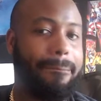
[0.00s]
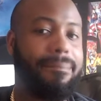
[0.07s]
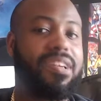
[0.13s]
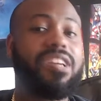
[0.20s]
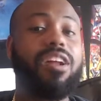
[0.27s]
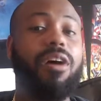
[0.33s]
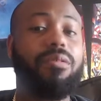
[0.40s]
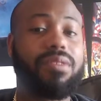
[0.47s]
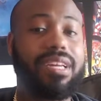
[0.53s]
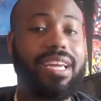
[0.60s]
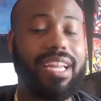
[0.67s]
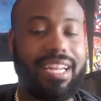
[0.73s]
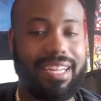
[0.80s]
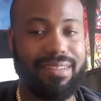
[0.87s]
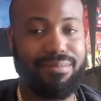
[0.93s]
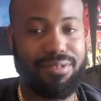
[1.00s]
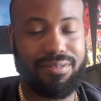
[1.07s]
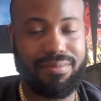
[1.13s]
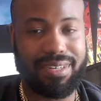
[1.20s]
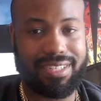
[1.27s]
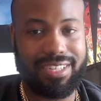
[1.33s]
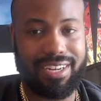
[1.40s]
you don't get it pretty
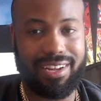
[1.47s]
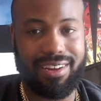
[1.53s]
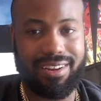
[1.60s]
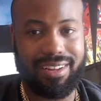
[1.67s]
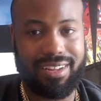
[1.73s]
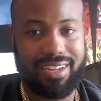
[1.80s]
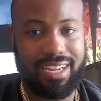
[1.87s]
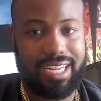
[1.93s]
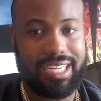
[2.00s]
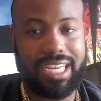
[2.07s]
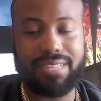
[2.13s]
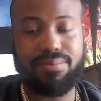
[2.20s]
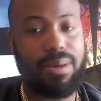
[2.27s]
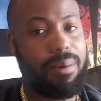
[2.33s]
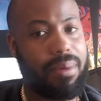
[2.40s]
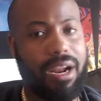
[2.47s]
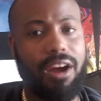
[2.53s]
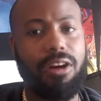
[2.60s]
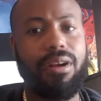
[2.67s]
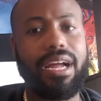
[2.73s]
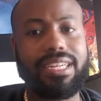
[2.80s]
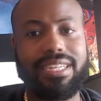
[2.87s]
much and all that. That's why when I
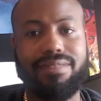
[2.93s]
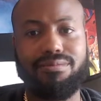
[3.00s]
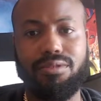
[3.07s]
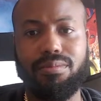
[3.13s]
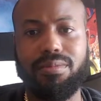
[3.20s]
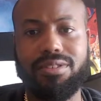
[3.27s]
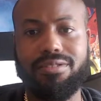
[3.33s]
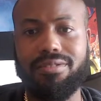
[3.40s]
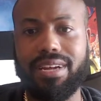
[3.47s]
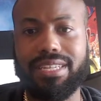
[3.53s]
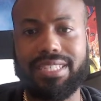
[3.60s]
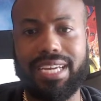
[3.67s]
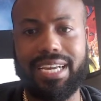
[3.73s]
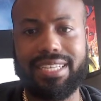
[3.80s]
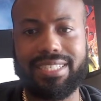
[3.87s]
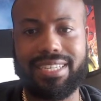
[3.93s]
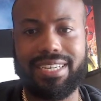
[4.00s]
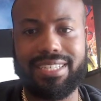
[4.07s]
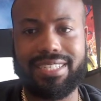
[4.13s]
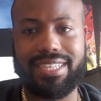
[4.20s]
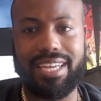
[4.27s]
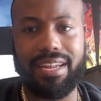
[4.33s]
heard actually rumor too that James
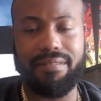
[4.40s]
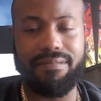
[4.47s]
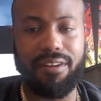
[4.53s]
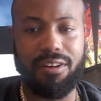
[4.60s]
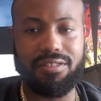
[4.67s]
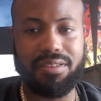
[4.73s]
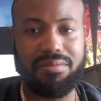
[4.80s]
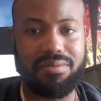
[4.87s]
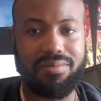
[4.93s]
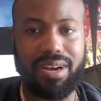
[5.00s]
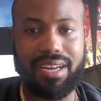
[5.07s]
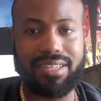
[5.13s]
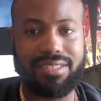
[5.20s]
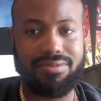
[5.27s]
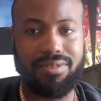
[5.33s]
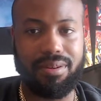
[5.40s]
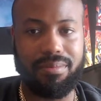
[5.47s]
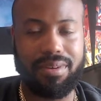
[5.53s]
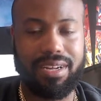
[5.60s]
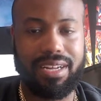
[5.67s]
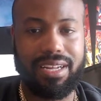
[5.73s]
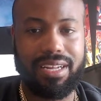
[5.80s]
Gunn said at first he was writing the
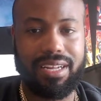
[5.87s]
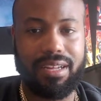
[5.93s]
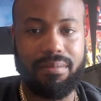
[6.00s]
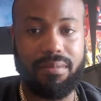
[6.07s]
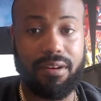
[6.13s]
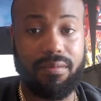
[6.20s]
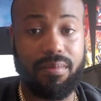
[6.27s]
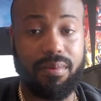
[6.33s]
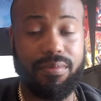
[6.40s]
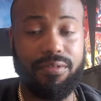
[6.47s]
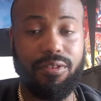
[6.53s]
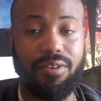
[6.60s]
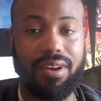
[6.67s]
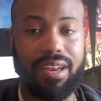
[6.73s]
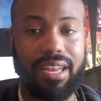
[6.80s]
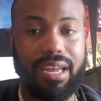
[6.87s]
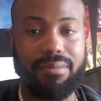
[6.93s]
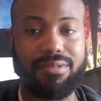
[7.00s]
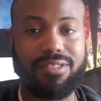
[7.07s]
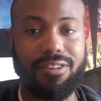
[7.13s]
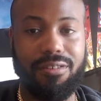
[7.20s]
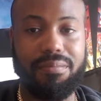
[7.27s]
script, but before that
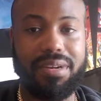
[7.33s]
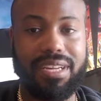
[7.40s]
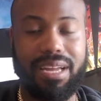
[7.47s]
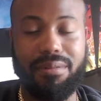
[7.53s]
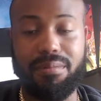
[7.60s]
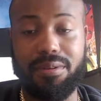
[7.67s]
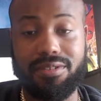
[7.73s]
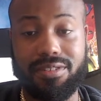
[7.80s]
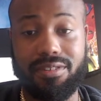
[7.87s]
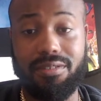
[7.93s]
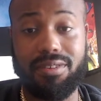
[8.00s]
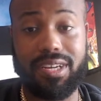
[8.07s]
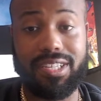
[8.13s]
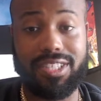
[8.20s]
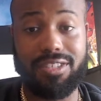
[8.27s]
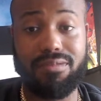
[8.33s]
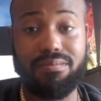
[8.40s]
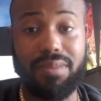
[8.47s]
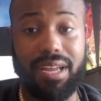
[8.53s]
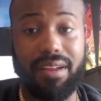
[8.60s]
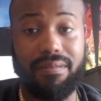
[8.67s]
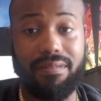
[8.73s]
was gonna be, they were supposed to go against
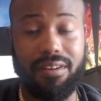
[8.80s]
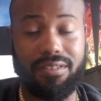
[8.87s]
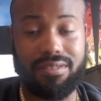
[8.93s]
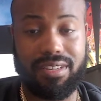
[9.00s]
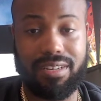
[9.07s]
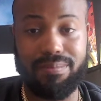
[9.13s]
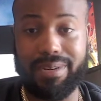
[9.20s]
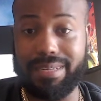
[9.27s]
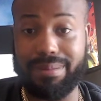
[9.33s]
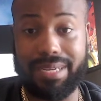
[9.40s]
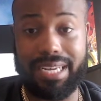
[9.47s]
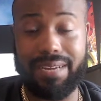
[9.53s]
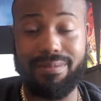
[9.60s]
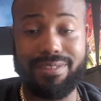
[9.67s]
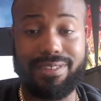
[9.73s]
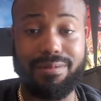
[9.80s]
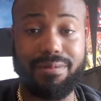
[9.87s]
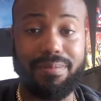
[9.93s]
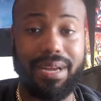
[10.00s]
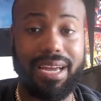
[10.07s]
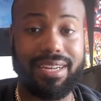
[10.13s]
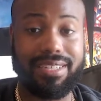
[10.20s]
Superman at first. It was supposed to be evil
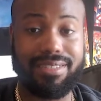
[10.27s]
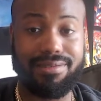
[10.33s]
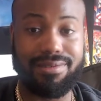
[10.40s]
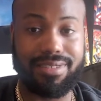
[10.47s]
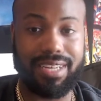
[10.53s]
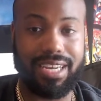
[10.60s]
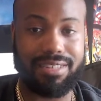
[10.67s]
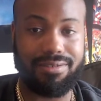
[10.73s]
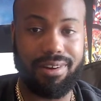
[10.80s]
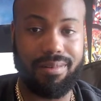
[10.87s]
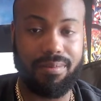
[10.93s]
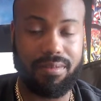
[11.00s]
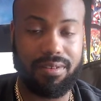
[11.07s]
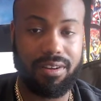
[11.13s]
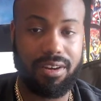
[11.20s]
Superman in the Suicide Squad movie,